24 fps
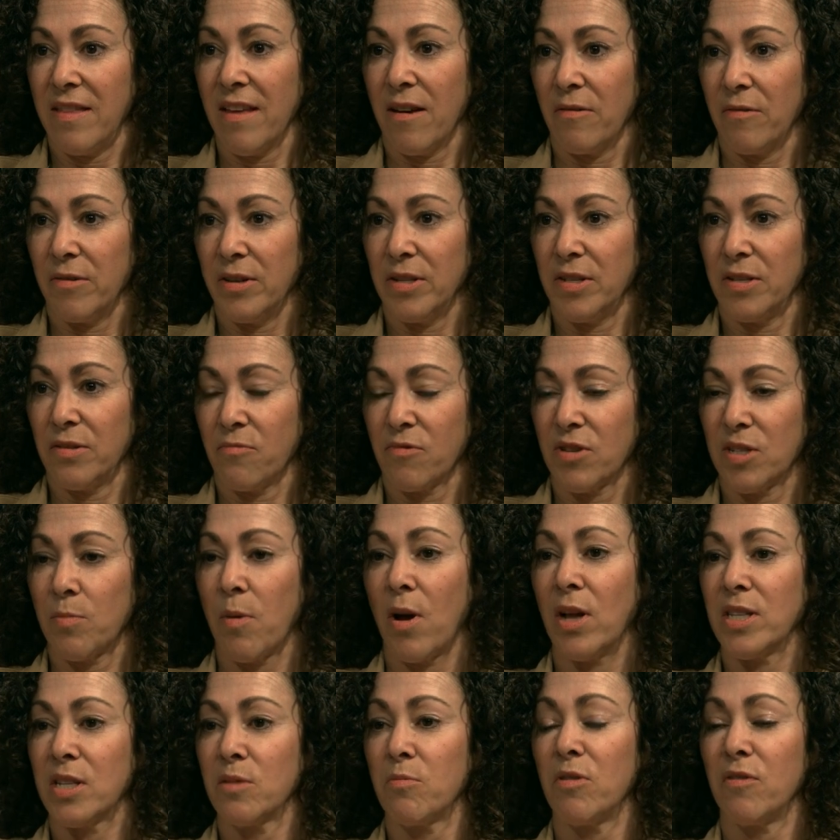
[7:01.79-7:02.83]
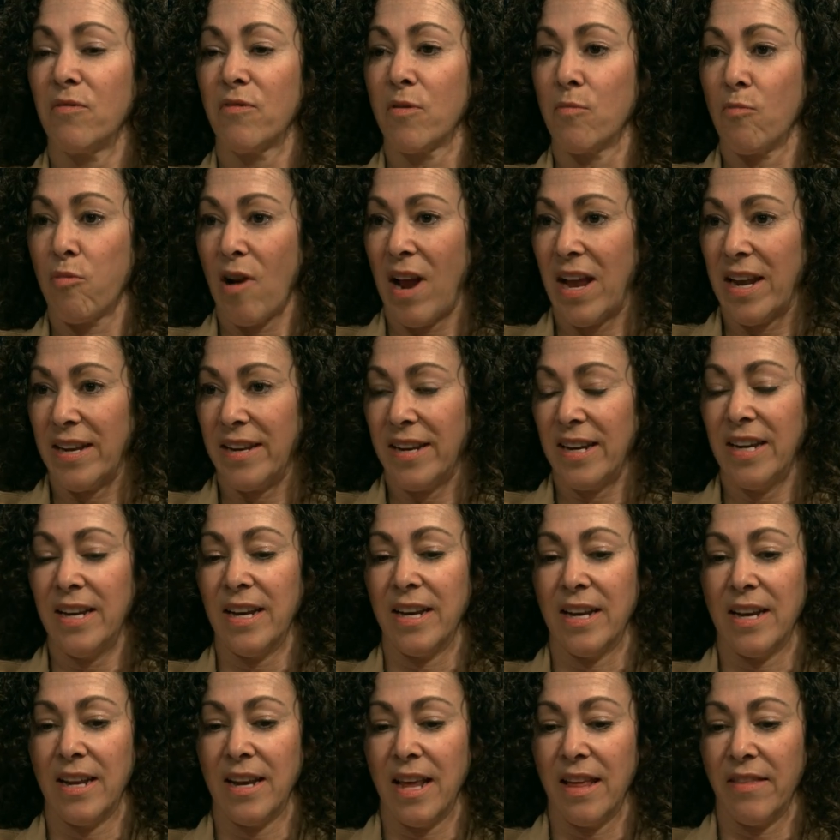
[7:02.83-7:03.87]
that was responsible for branding
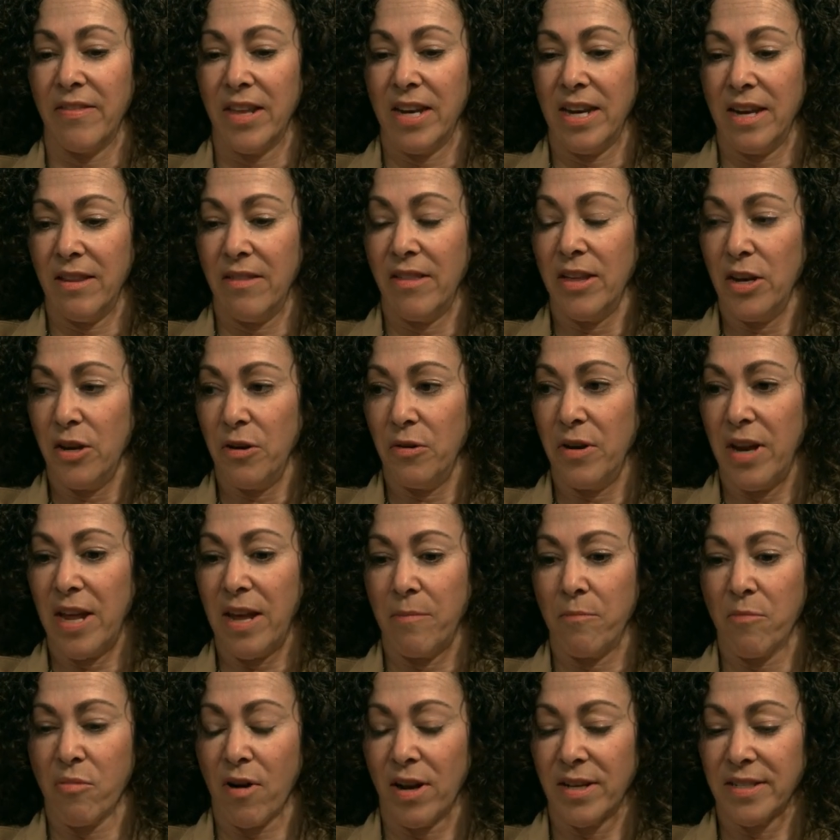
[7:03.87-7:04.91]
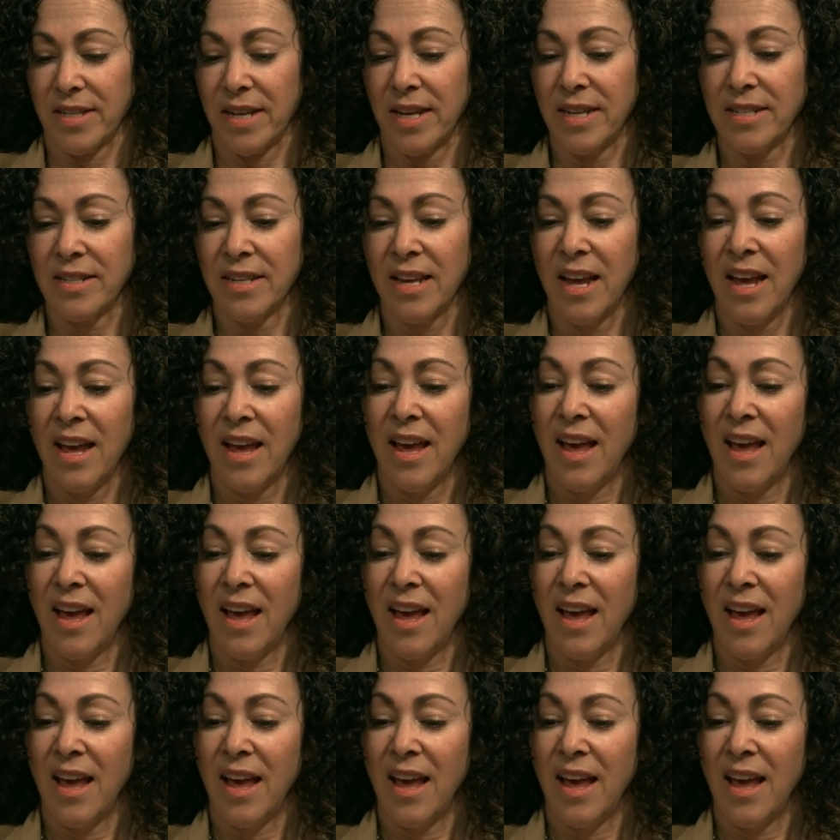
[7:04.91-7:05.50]
and, and the, the, new name process.